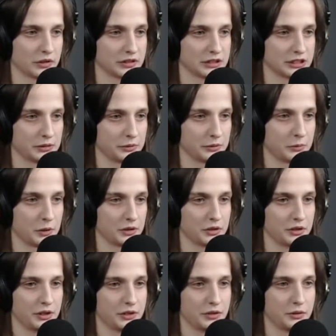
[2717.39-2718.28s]
So what you
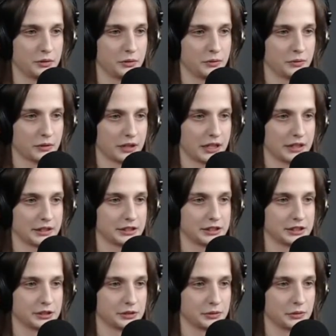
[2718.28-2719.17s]
need to do for that
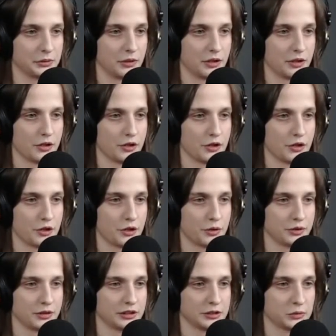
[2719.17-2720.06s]
is to
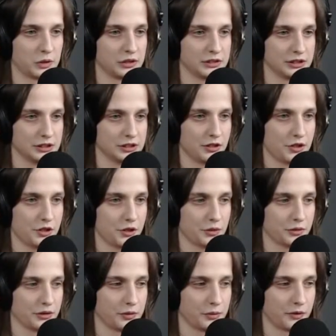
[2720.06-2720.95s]
shoot this once,
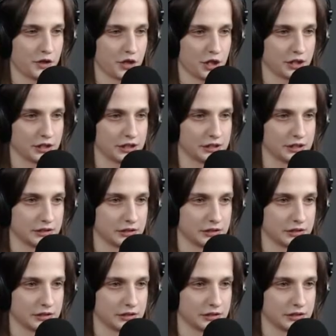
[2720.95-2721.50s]
shoot this with a shotgun,